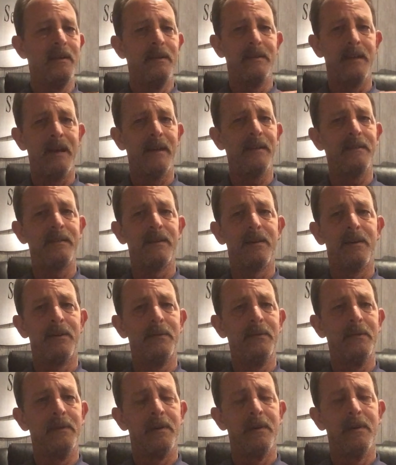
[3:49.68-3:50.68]

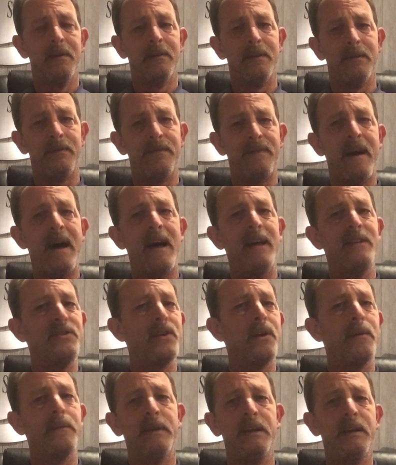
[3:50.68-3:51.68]
Testo, the fine
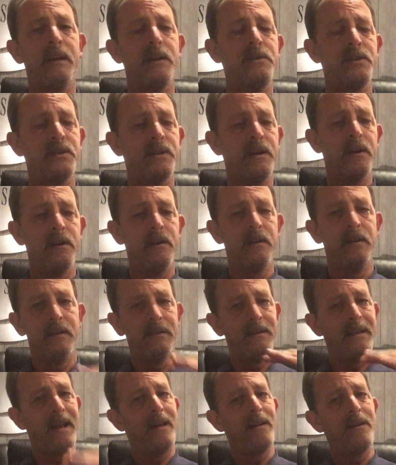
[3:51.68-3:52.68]
German engineering,
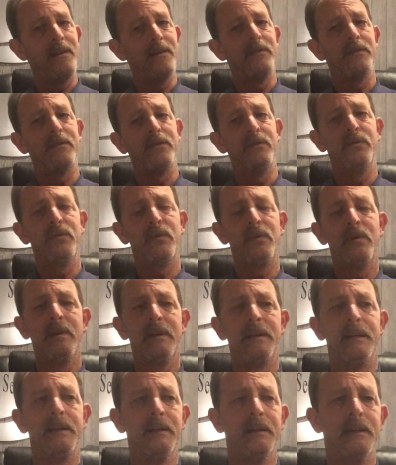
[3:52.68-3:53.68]
is down here at
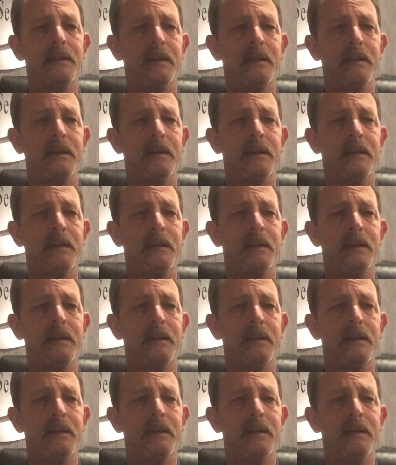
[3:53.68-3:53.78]
220?